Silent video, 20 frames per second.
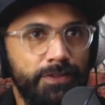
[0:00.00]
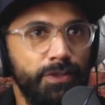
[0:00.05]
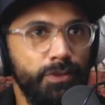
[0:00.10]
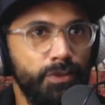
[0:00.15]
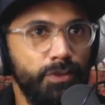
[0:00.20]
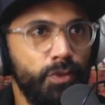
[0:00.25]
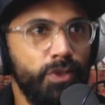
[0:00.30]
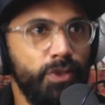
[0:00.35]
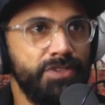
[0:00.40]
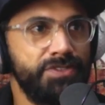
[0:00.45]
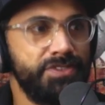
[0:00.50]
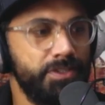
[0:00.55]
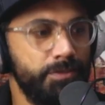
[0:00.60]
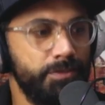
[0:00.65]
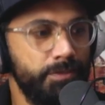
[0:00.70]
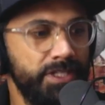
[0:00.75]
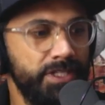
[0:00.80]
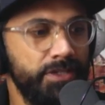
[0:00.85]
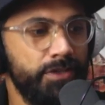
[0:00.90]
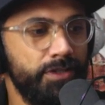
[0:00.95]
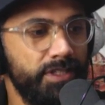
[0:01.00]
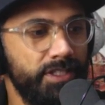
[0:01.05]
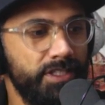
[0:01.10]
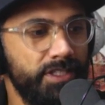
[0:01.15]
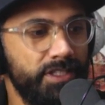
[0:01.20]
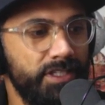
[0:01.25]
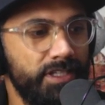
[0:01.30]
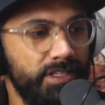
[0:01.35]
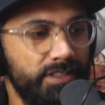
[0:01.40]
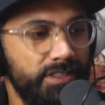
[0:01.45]
If you question me on
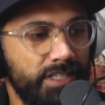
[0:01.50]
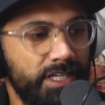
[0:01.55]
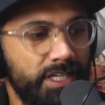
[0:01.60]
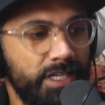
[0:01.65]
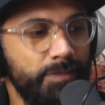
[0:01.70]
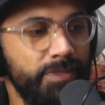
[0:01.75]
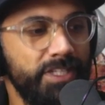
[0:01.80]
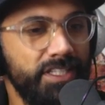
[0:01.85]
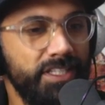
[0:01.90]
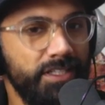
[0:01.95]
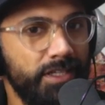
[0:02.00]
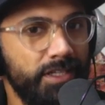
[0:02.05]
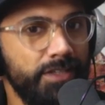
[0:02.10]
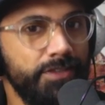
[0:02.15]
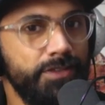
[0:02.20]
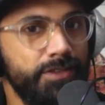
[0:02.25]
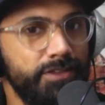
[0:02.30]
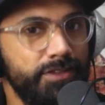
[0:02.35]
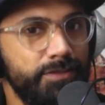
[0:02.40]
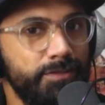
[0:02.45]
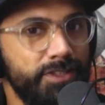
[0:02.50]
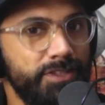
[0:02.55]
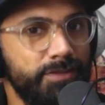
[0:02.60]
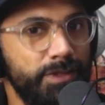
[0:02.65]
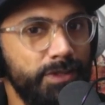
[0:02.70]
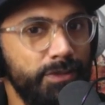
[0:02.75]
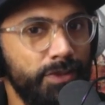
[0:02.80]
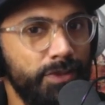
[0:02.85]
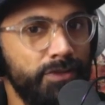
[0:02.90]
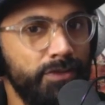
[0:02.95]
it, how many others
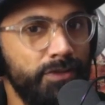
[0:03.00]
must be